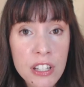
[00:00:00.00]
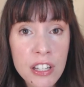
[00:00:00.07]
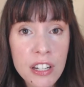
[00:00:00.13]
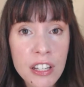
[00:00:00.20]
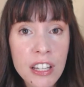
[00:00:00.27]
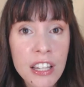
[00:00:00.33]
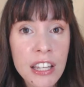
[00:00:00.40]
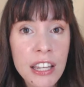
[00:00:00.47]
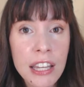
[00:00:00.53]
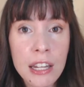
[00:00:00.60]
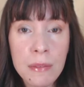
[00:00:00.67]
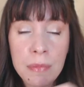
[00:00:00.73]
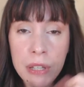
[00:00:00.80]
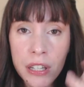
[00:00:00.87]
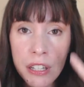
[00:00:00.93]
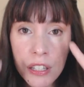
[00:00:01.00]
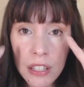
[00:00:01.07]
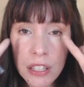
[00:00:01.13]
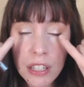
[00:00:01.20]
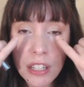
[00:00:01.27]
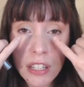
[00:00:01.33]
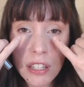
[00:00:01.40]
it, it
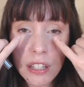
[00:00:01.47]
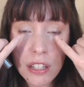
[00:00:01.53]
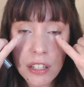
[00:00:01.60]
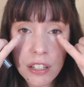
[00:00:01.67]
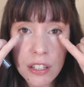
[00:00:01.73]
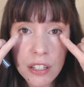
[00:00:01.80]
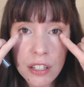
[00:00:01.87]
immediately